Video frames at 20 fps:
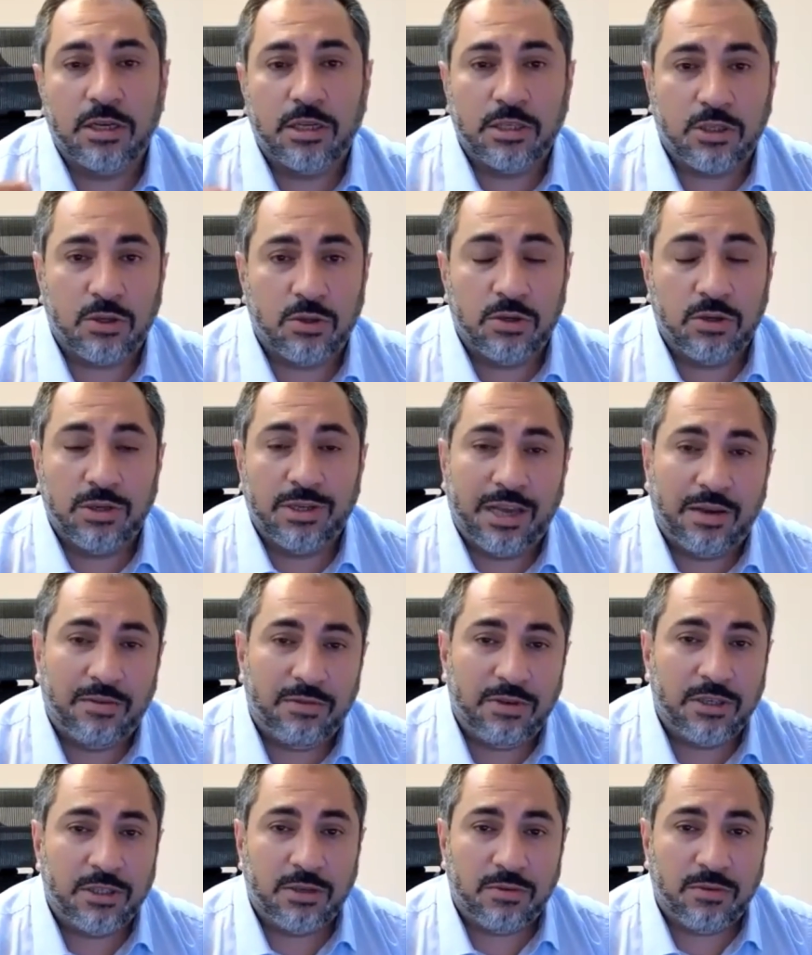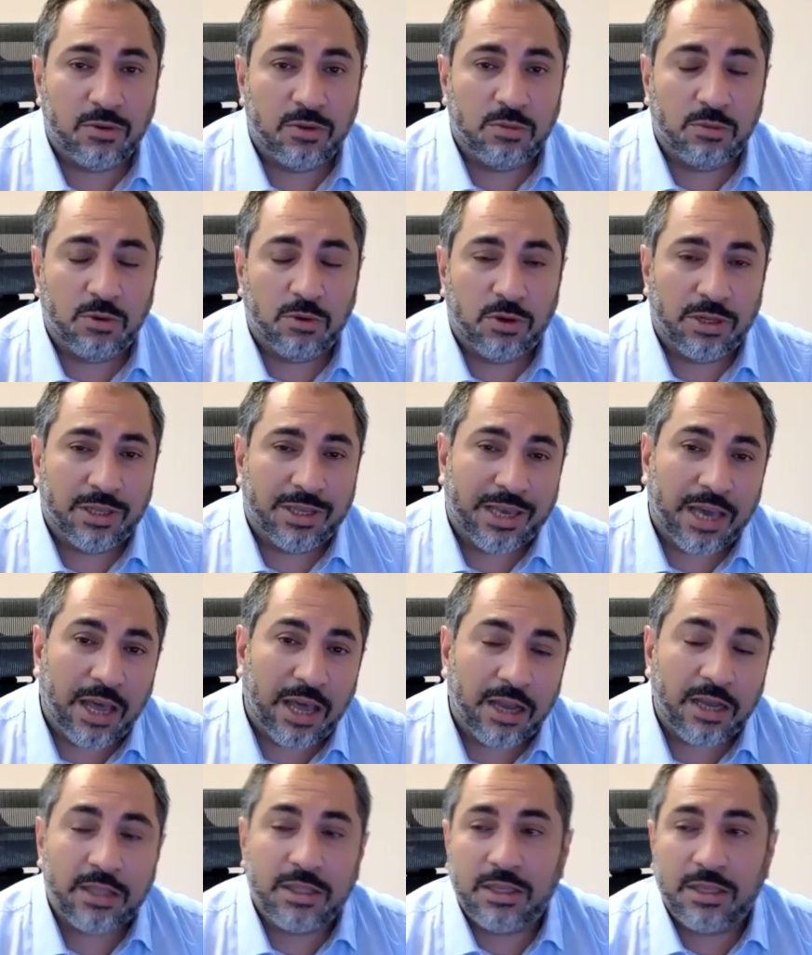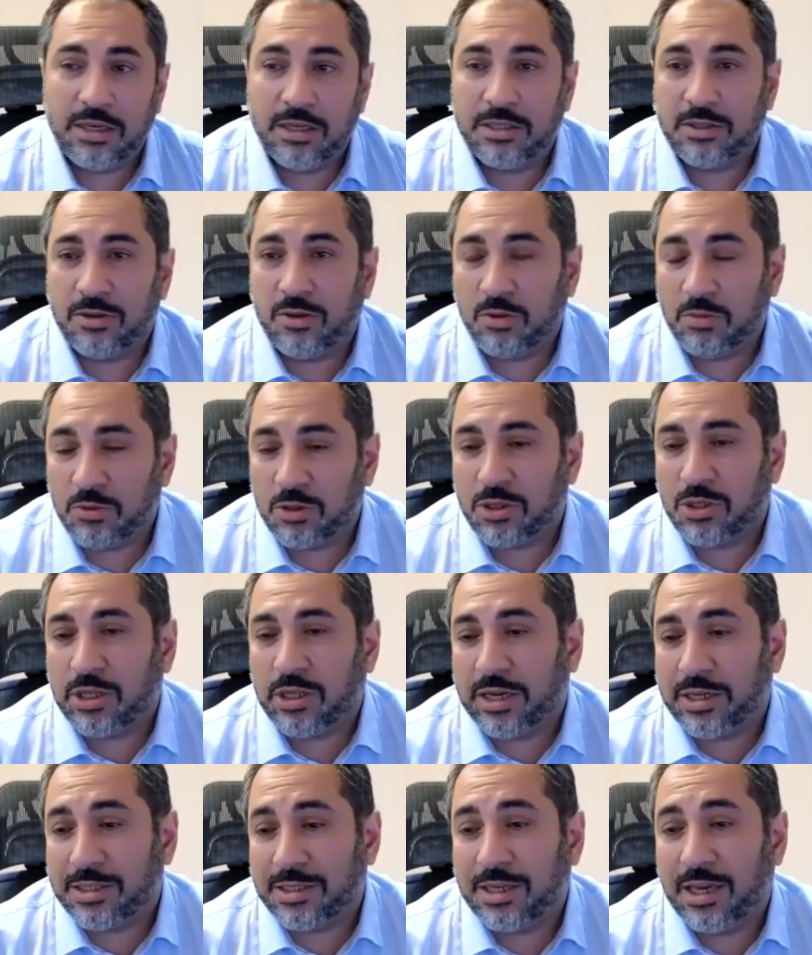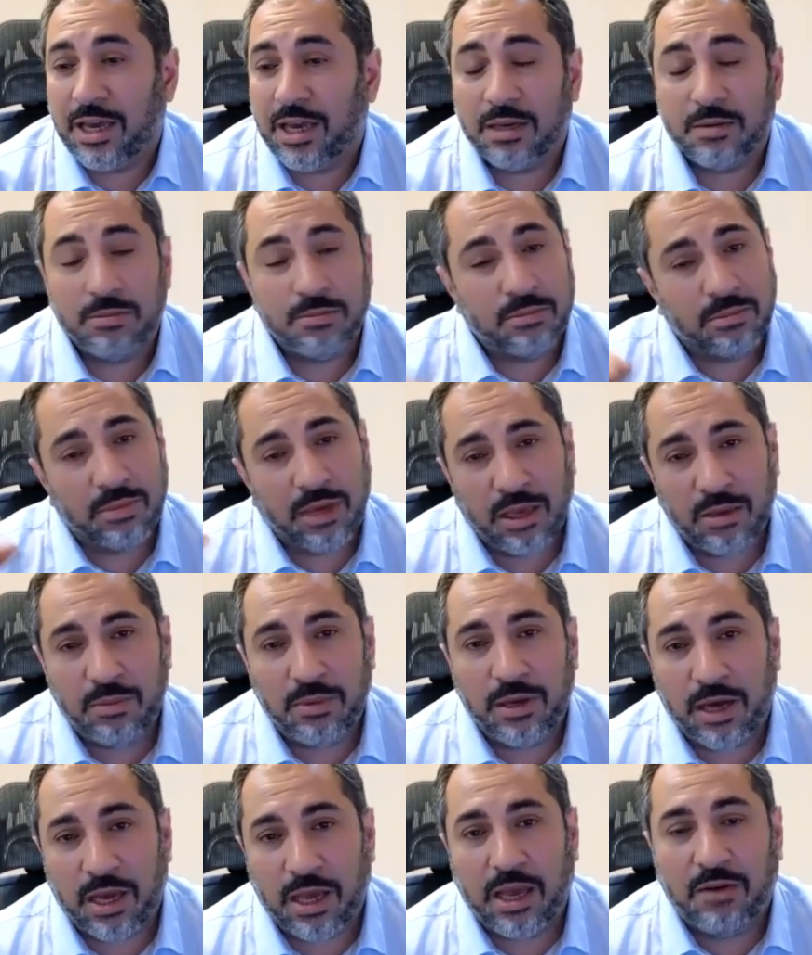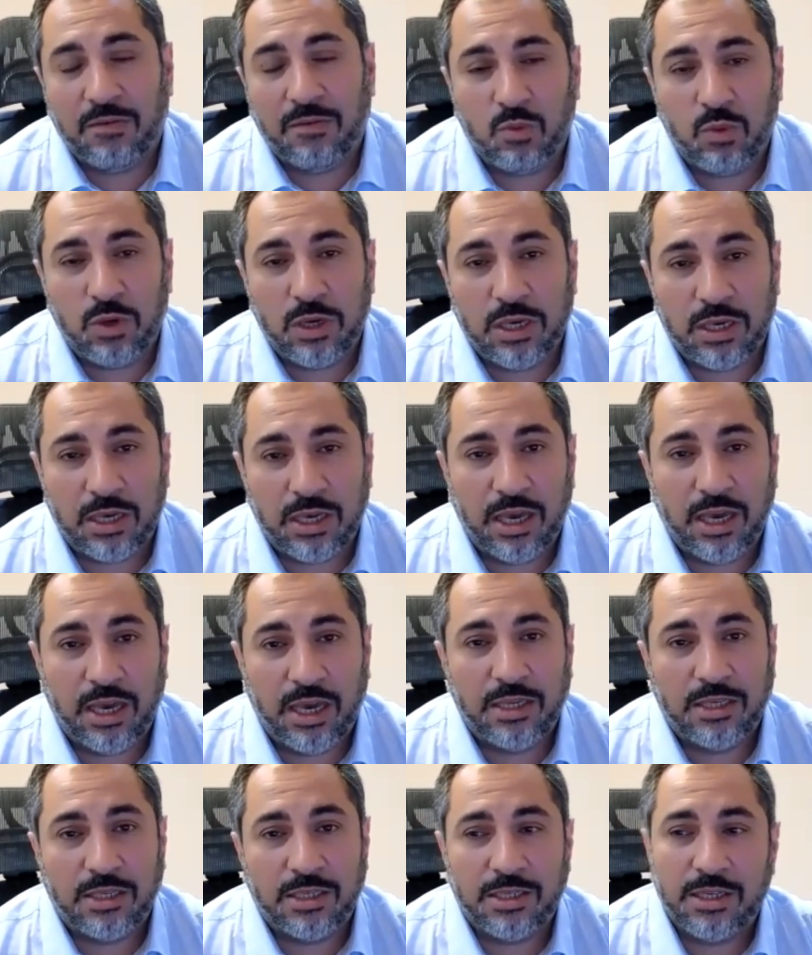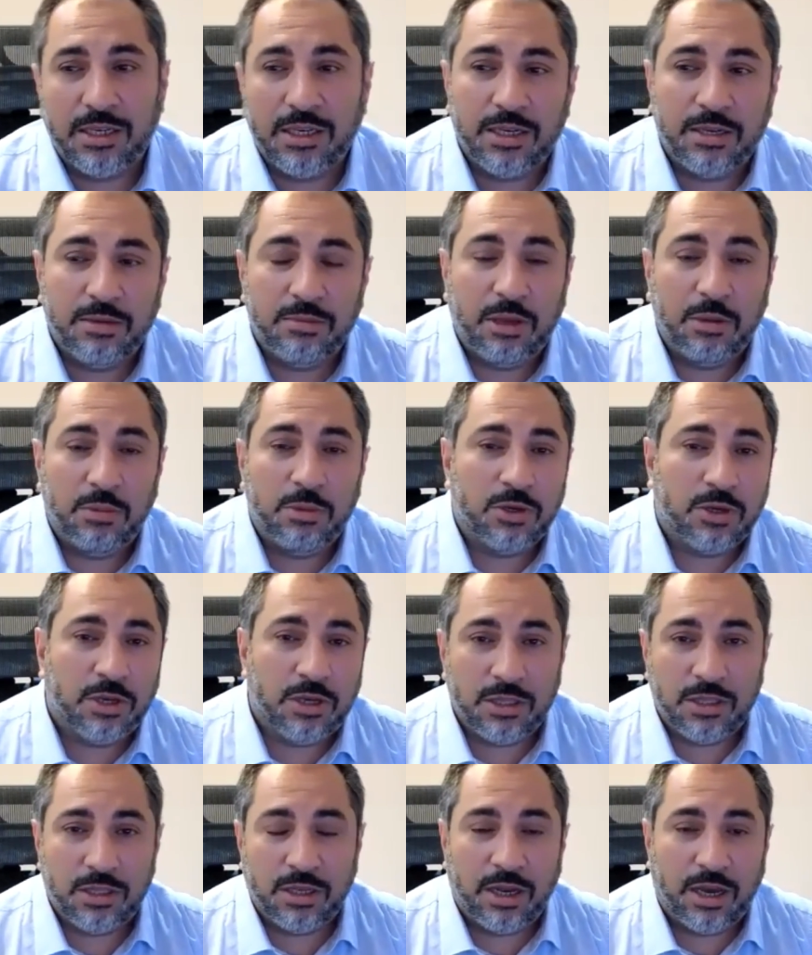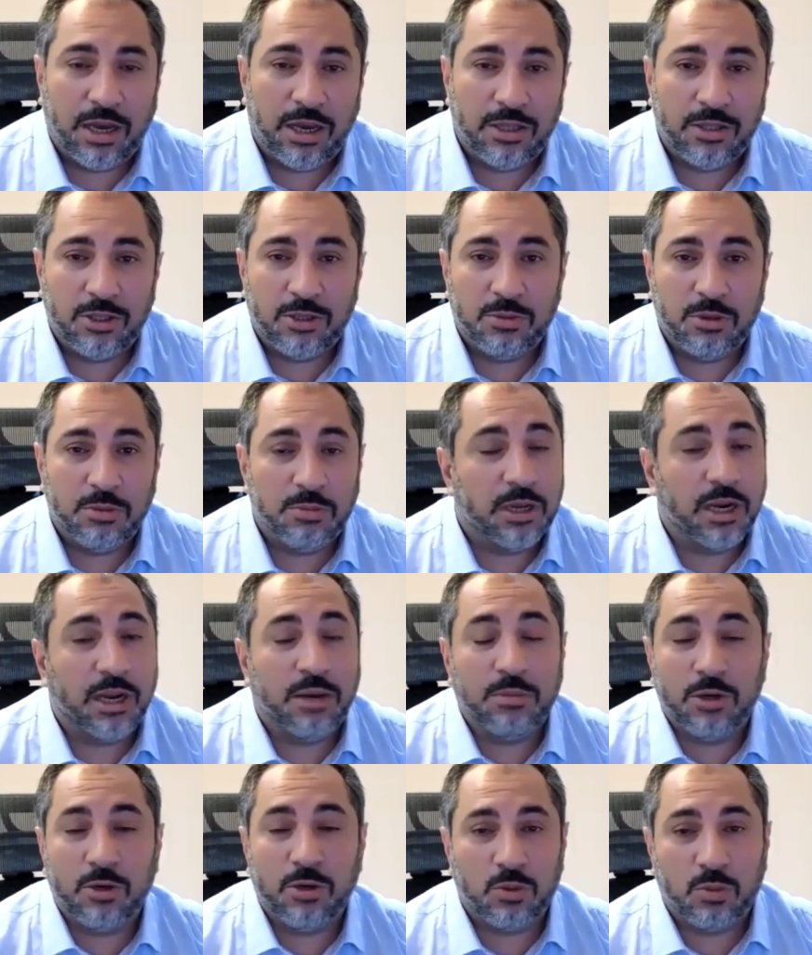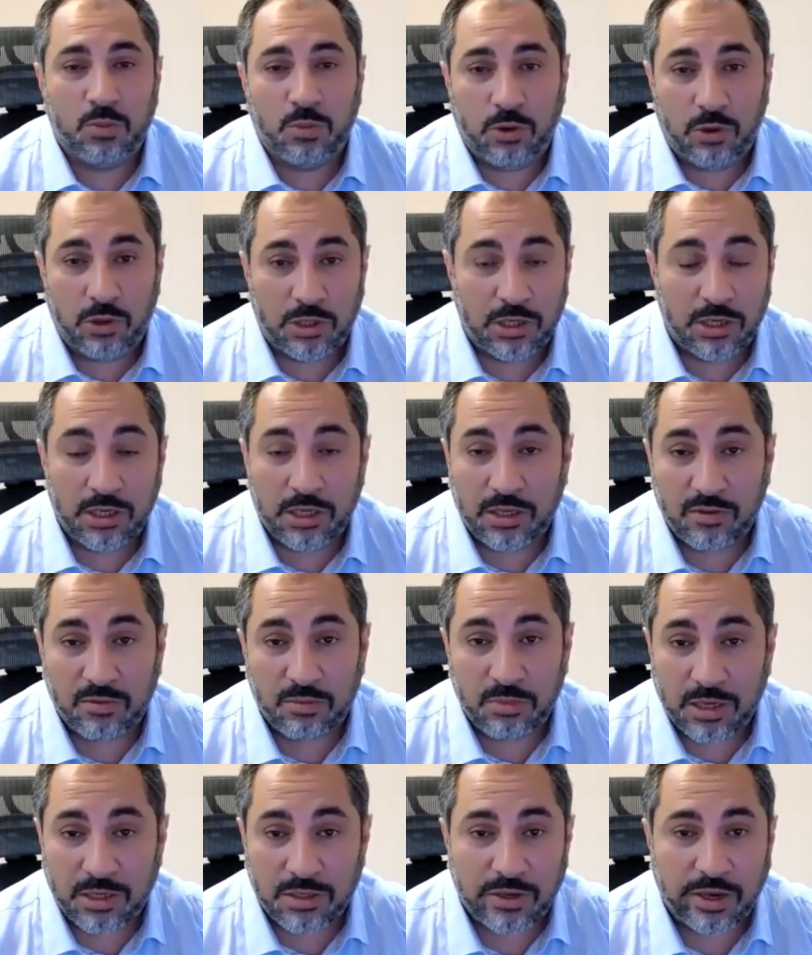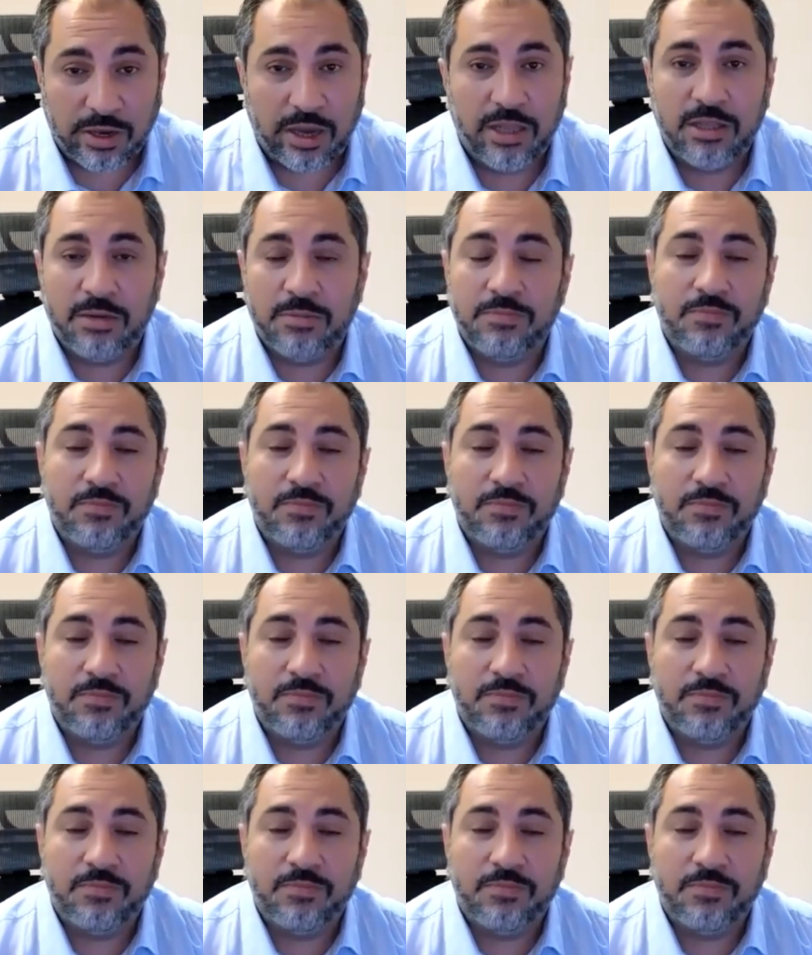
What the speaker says: So evidence of good moral character is almost like saying, maybe I have a weak case. Maybe you can deny it to me, but I'm a good person. Give me asylum.